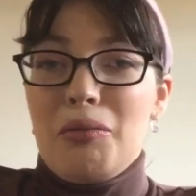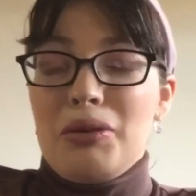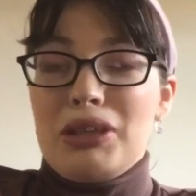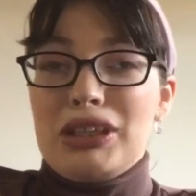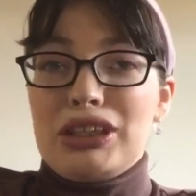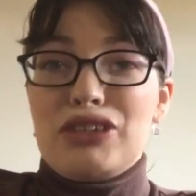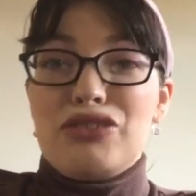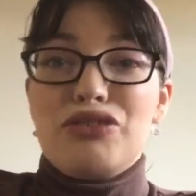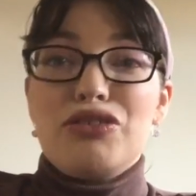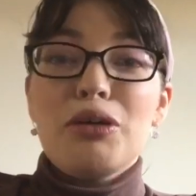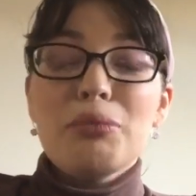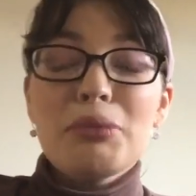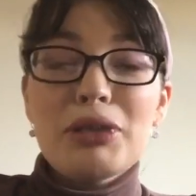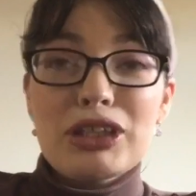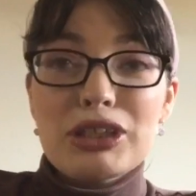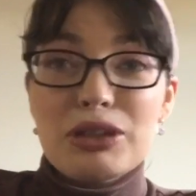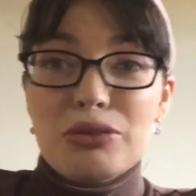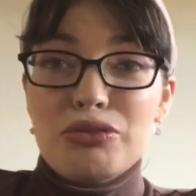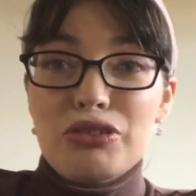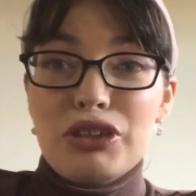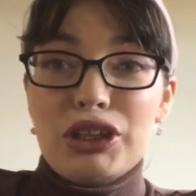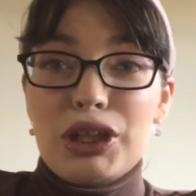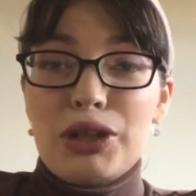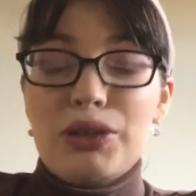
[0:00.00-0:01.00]
was filming
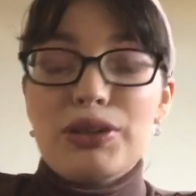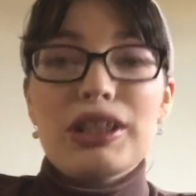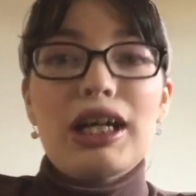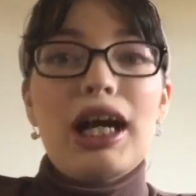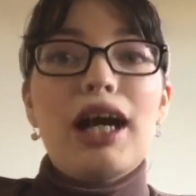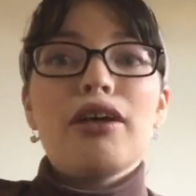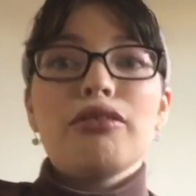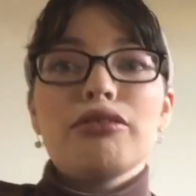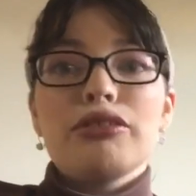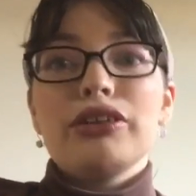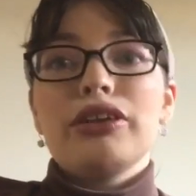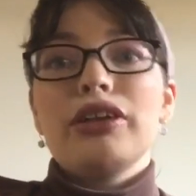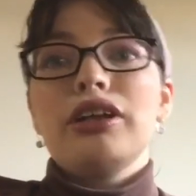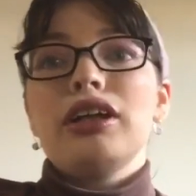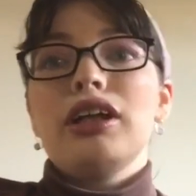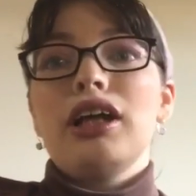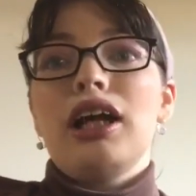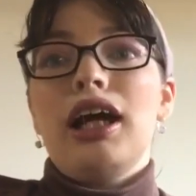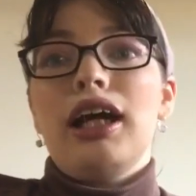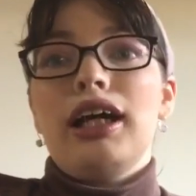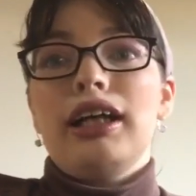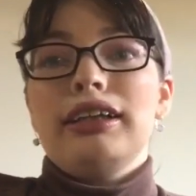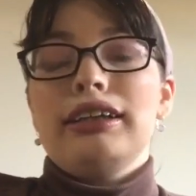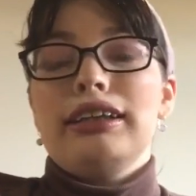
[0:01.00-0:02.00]
some videos
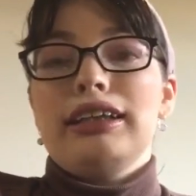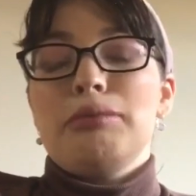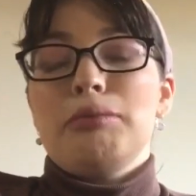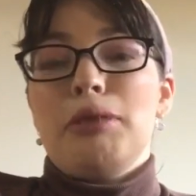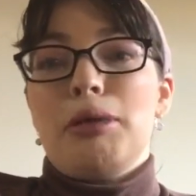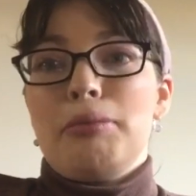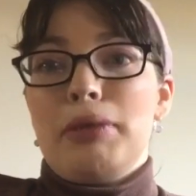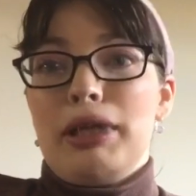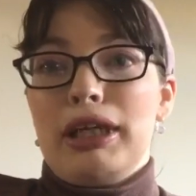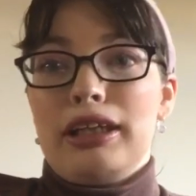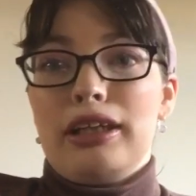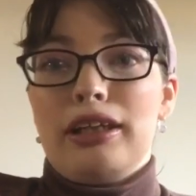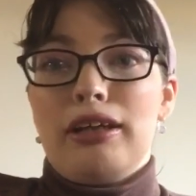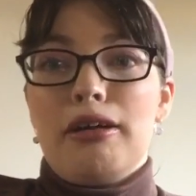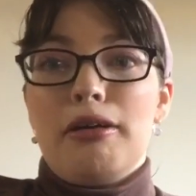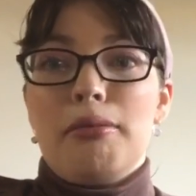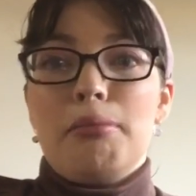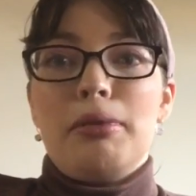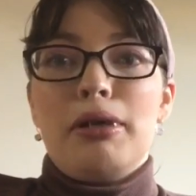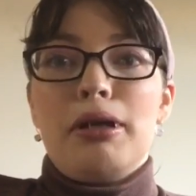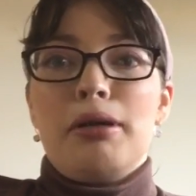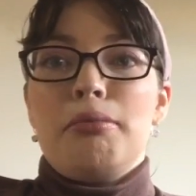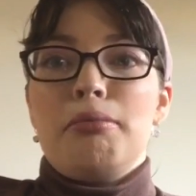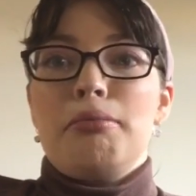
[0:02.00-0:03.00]
after I did my
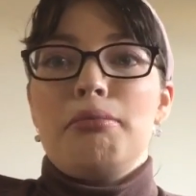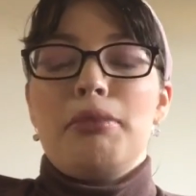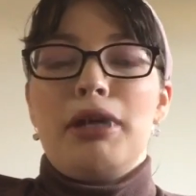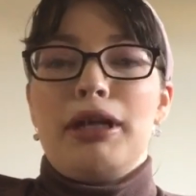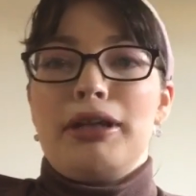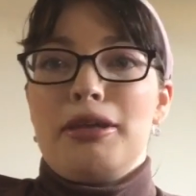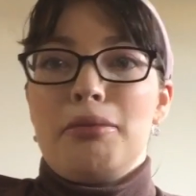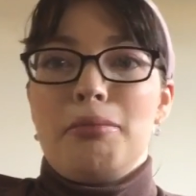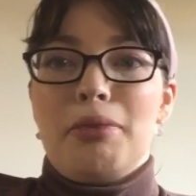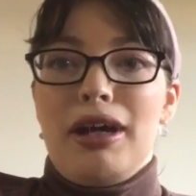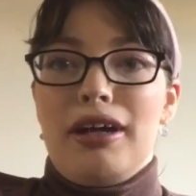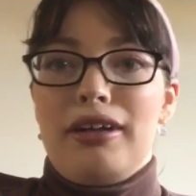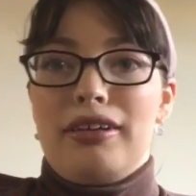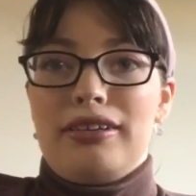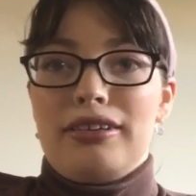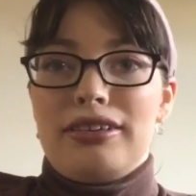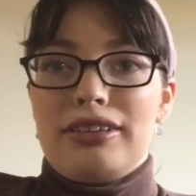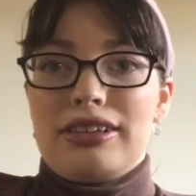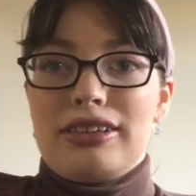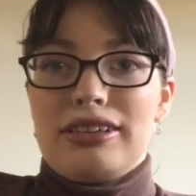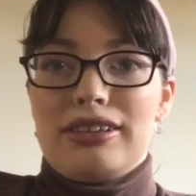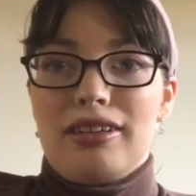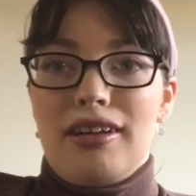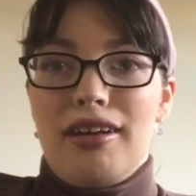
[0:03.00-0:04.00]
makeup and made the bed
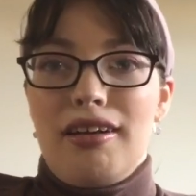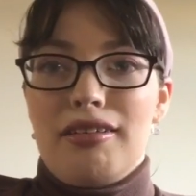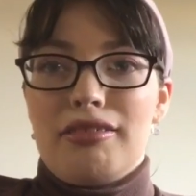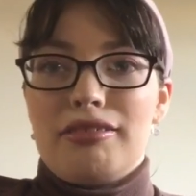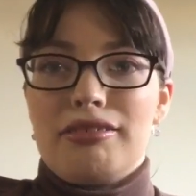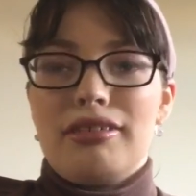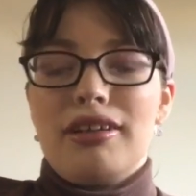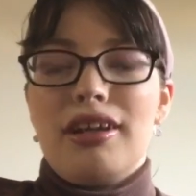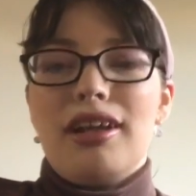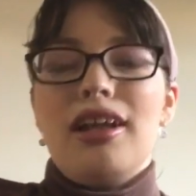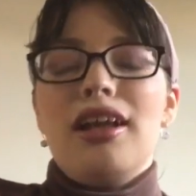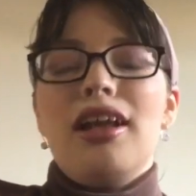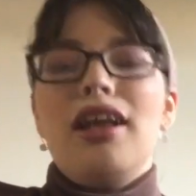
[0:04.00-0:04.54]
and stuff.